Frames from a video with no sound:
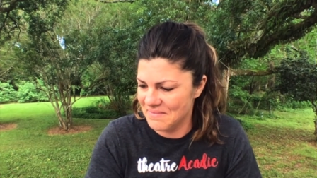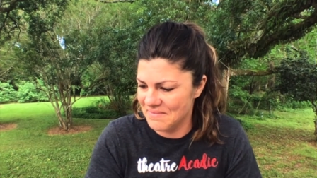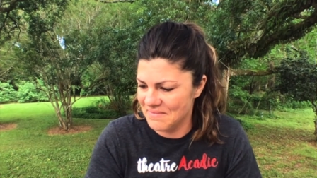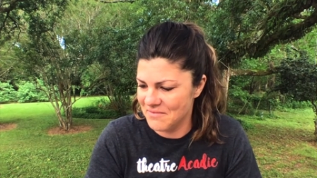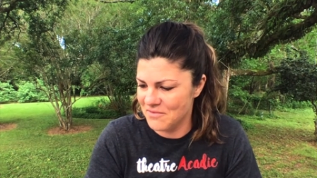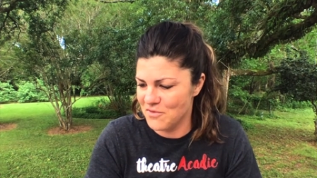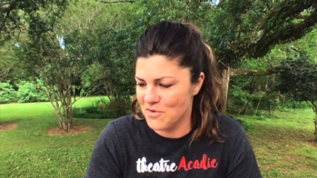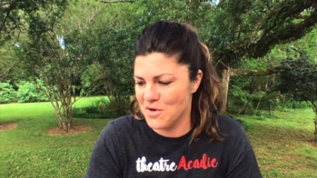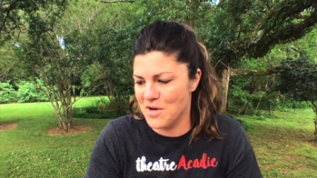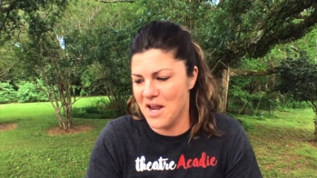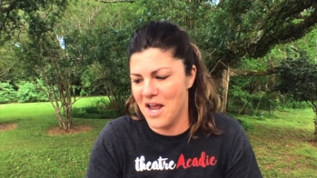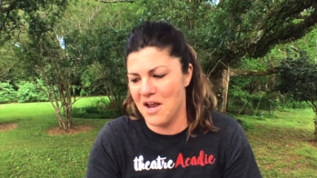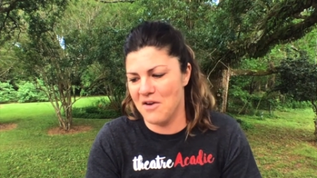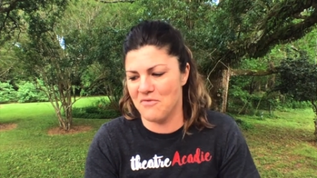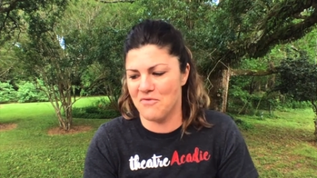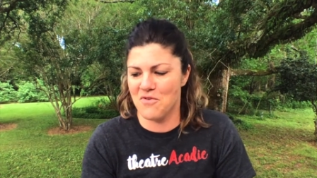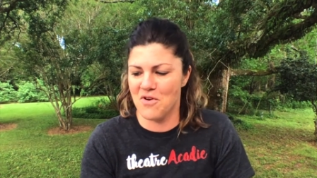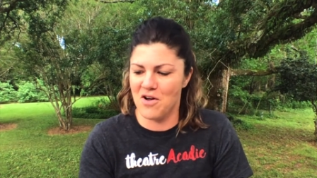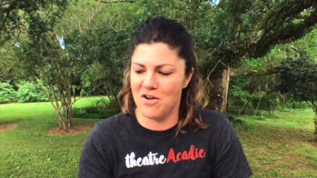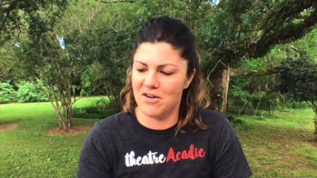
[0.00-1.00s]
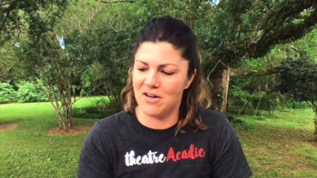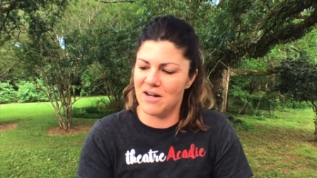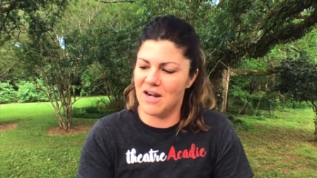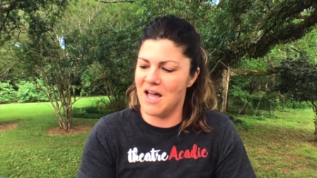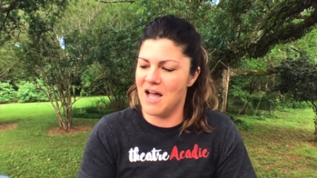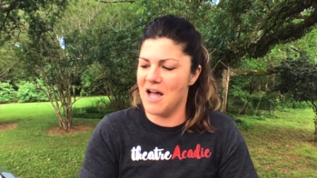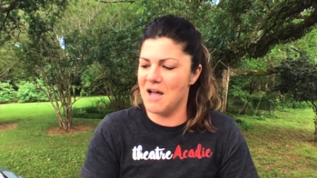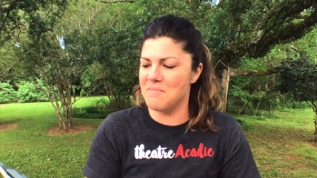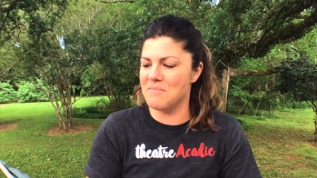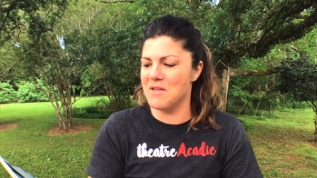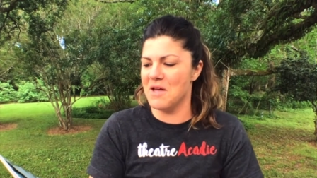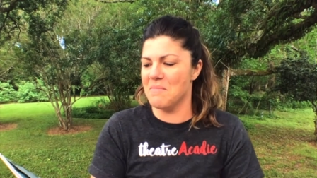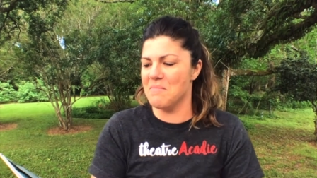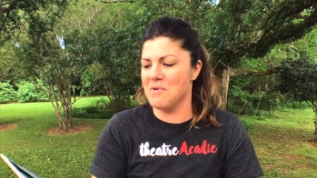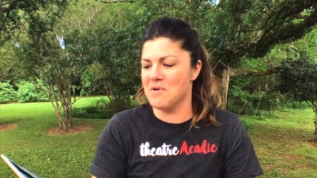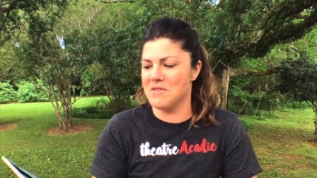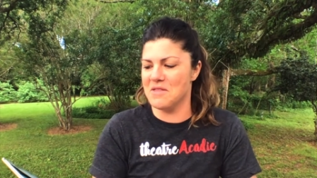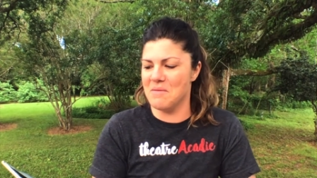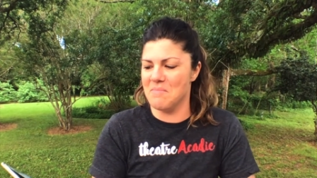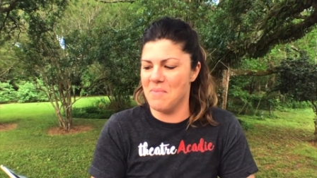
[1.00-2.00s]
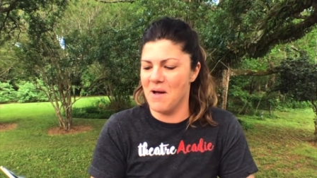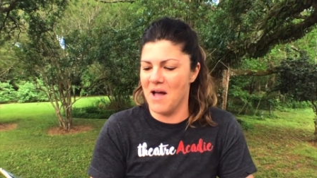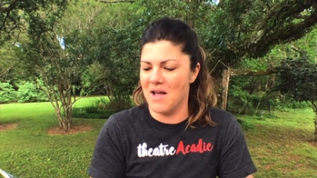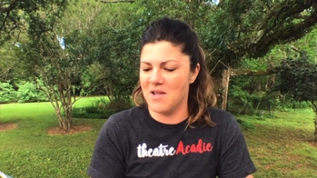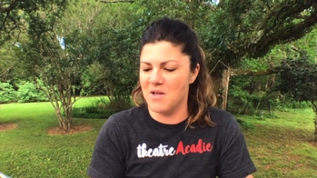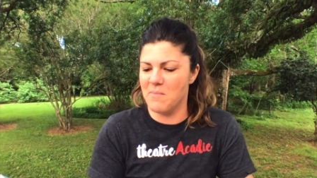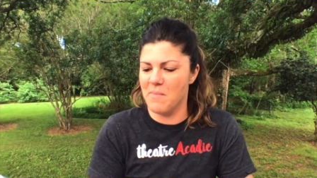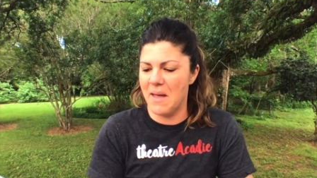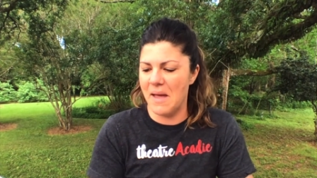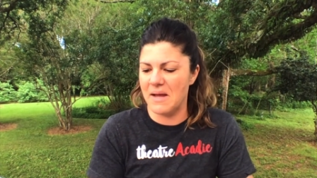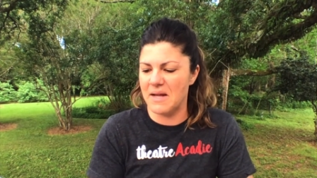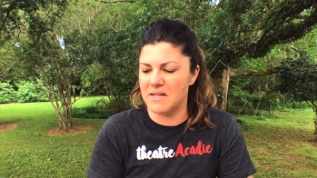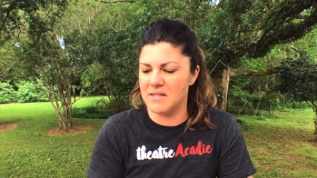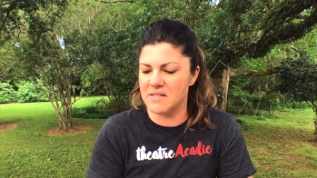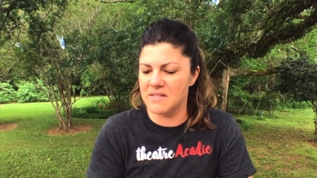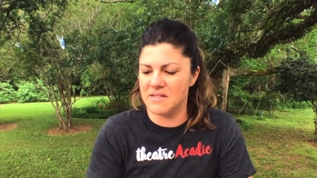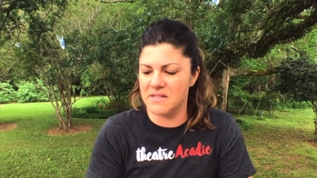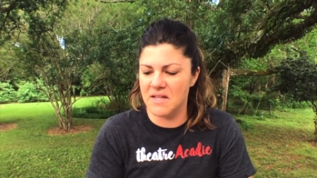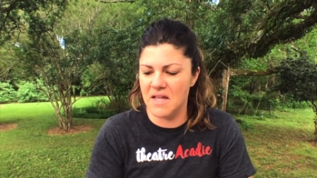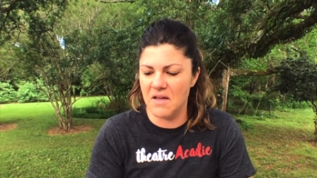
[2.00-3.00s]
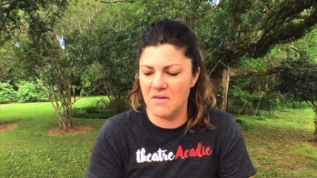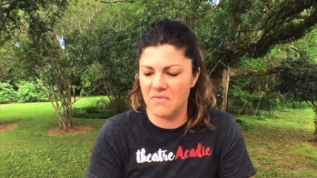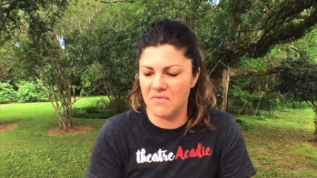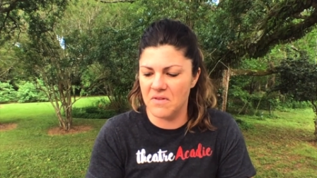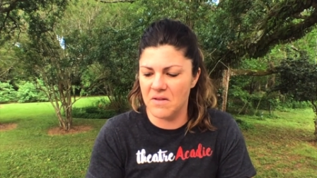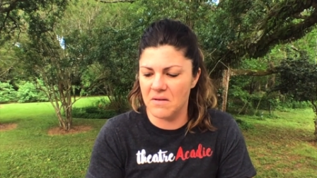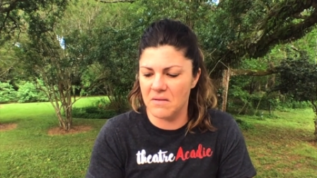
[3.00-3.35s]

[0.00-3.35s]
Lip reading: Fernand Frog climbed up on the bayou bank and sniffed.